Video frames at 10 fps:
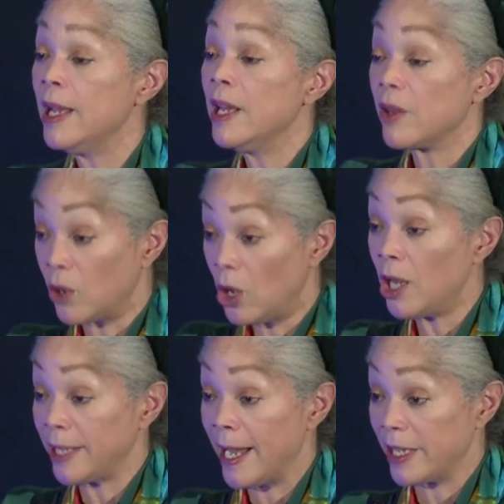The call
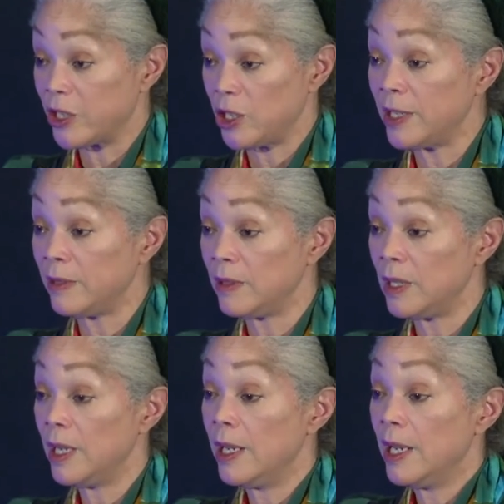to action,
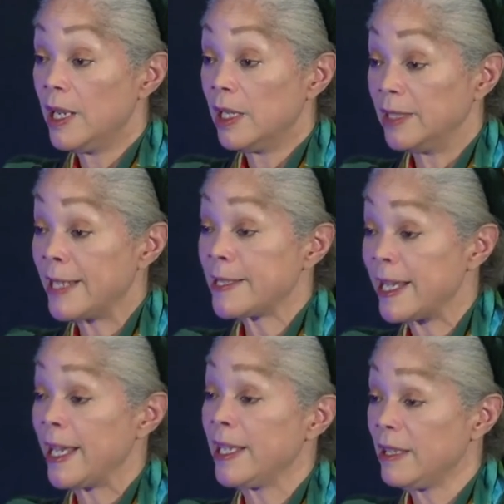
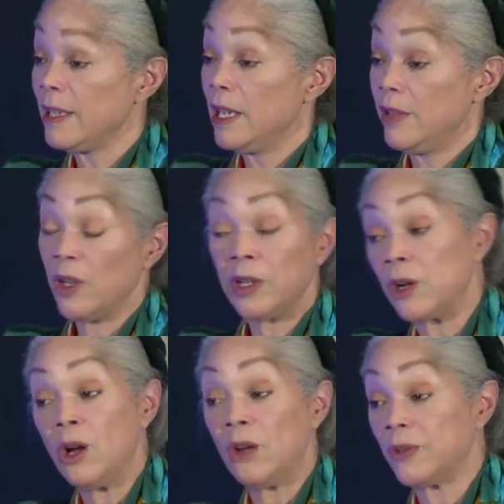they're going to
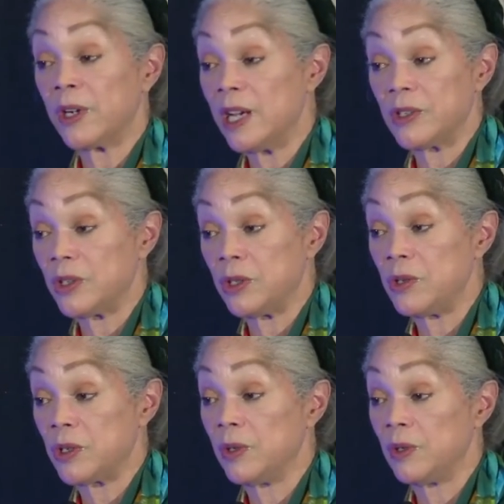call for a
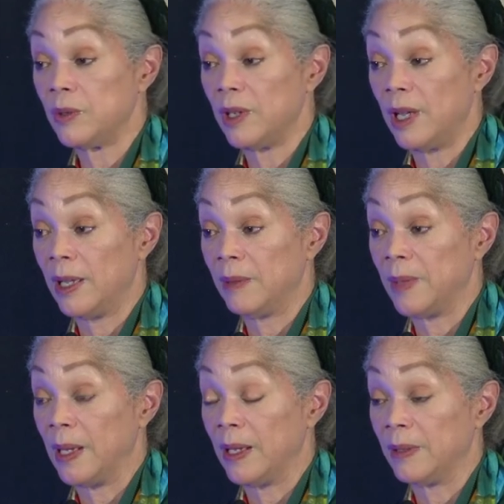constitutional
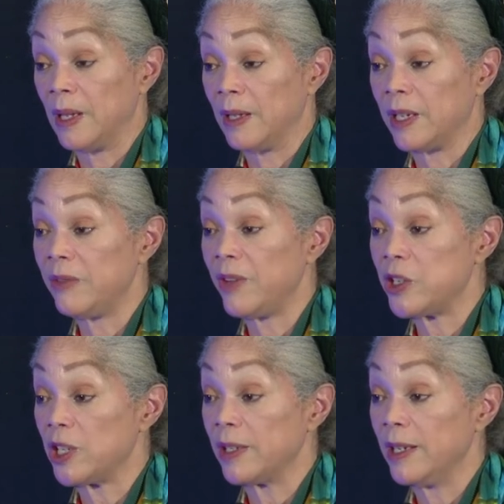
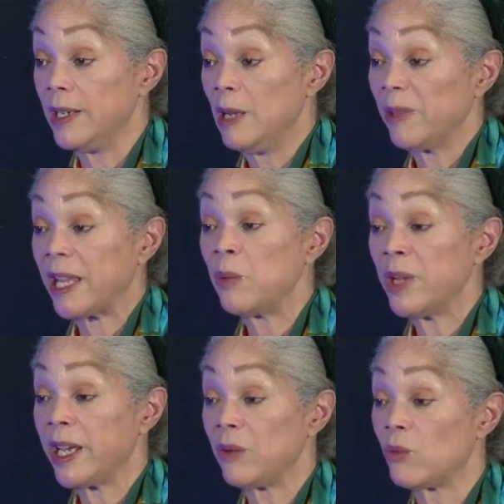convention, but they want
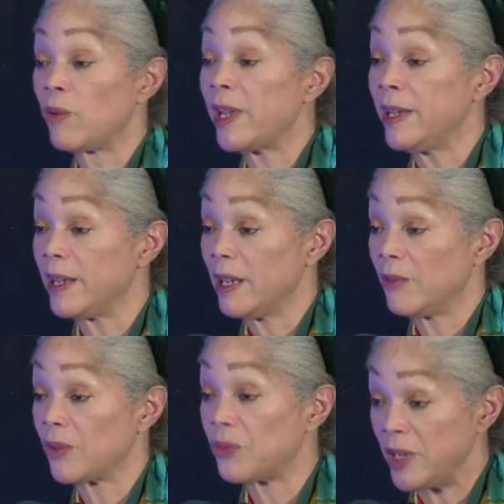to get rid of
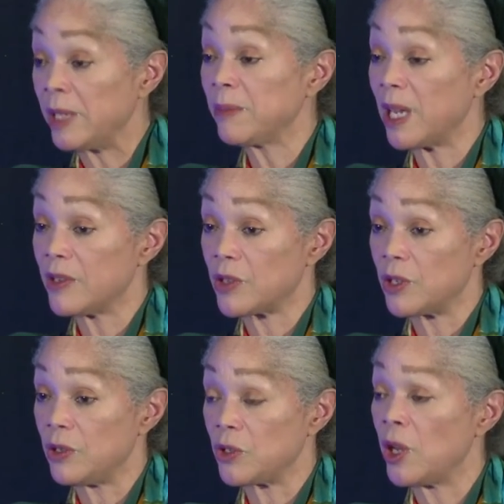a freedom
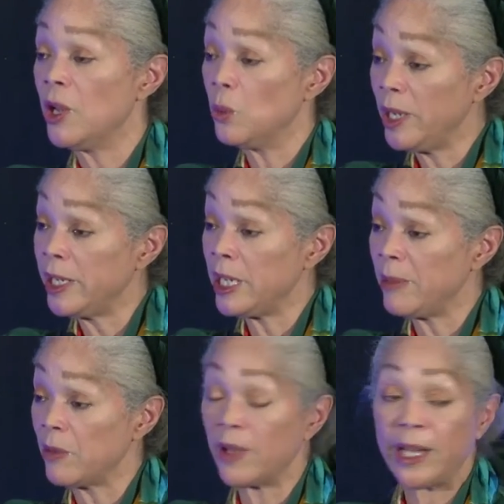constitution. We need to
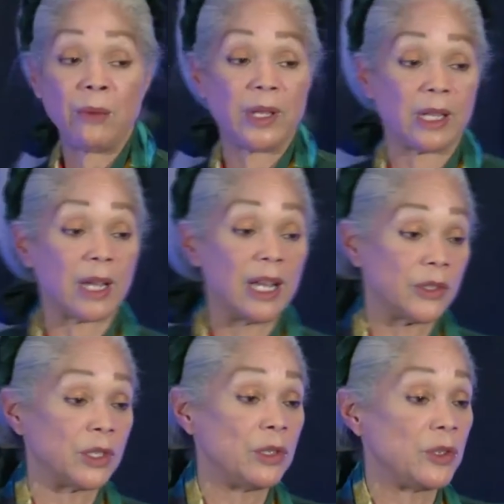be ready with a
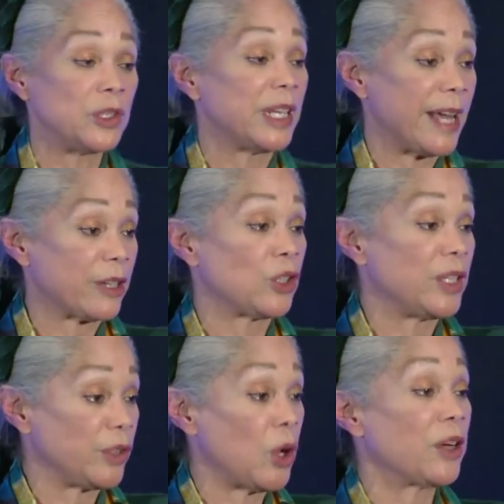constitution that actually
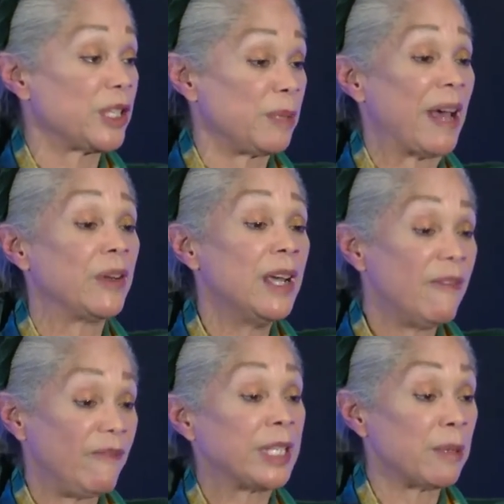talks about
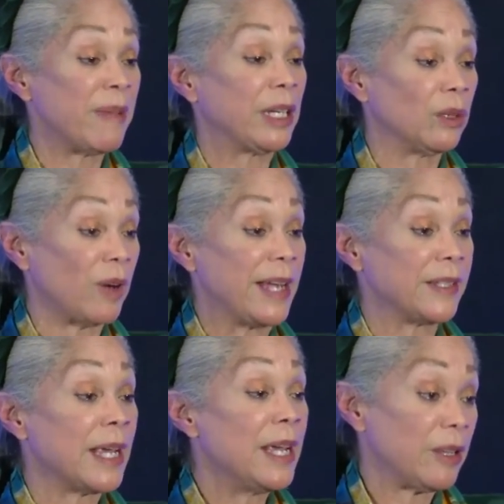fundamental
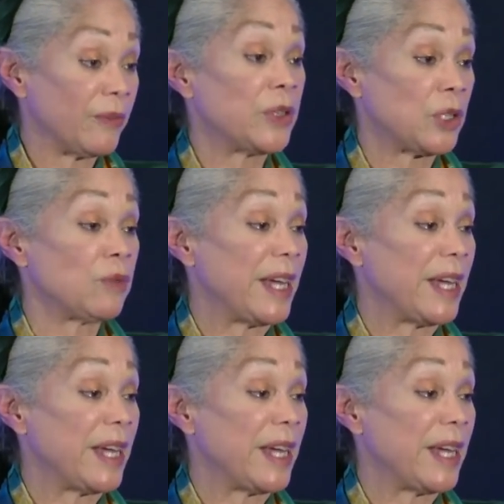rights. The first